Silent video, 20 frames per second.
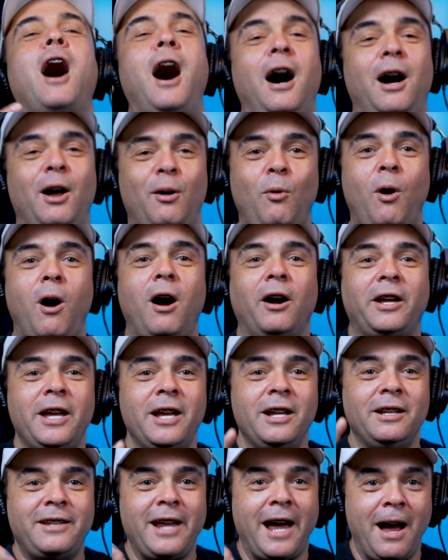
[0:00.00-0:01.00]

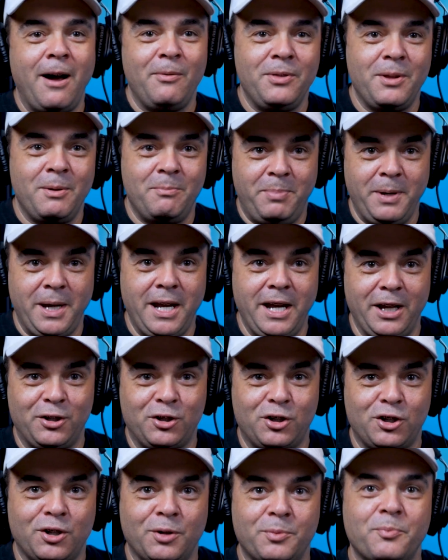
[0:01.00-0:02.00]
Walking down the
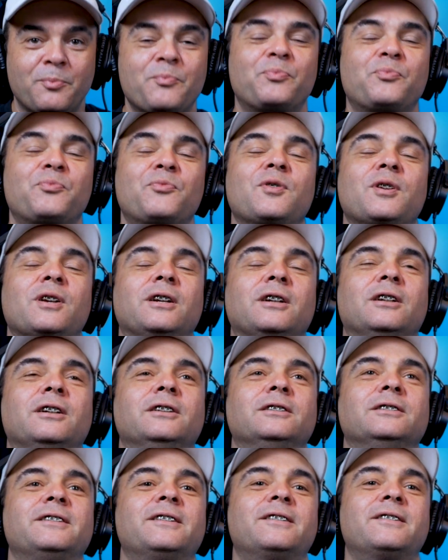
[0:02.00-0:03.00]
beach,
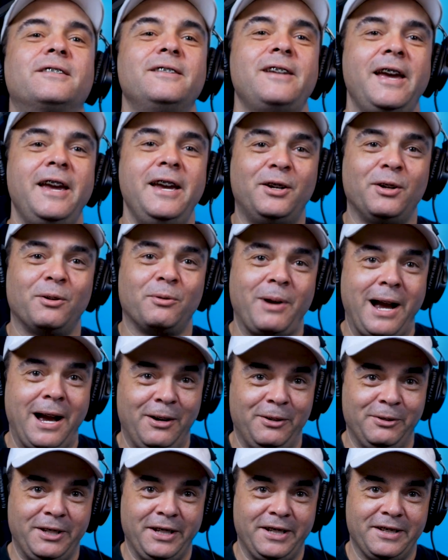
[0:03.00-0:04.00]
snake
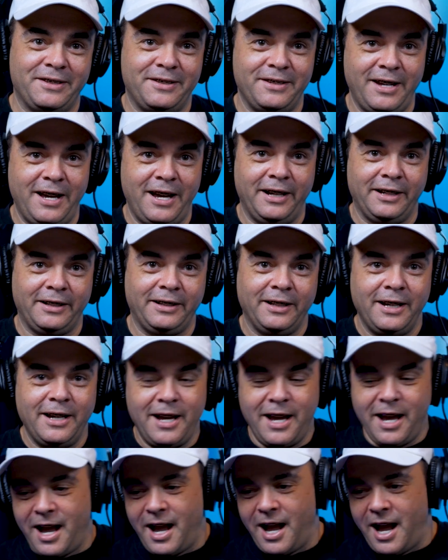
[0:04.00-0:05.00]
around his neck,
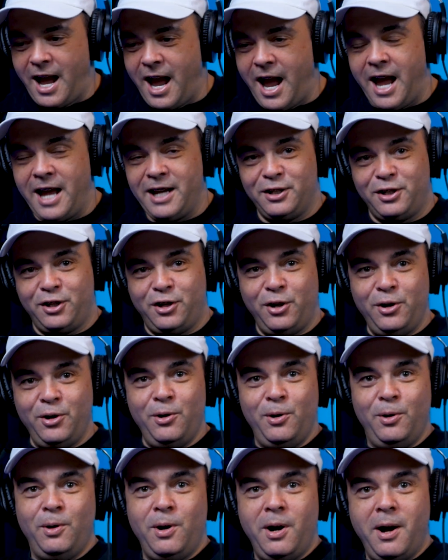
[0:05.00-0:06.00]
and
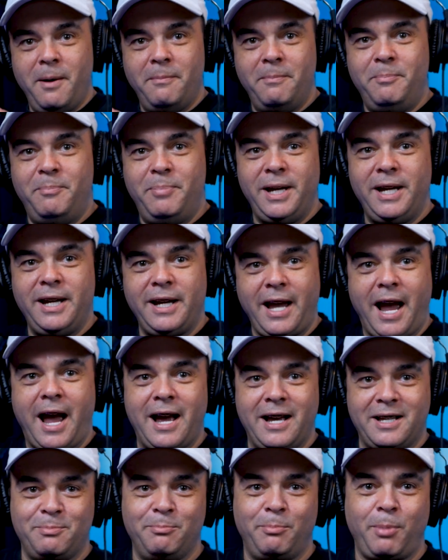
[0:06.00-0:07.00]
two big
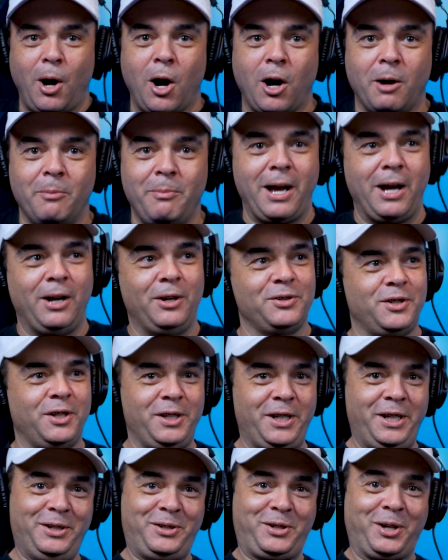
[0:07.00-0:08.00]
ass barbells,
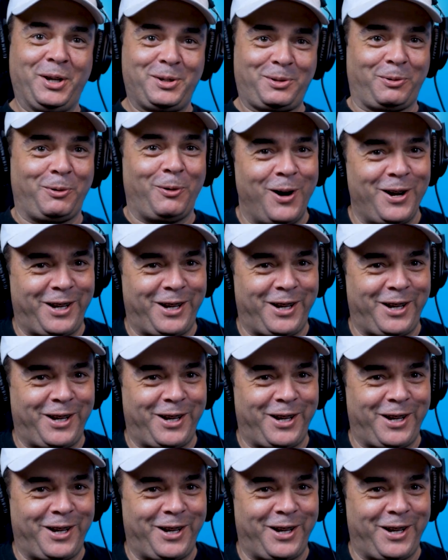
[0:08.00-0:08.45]
and he's just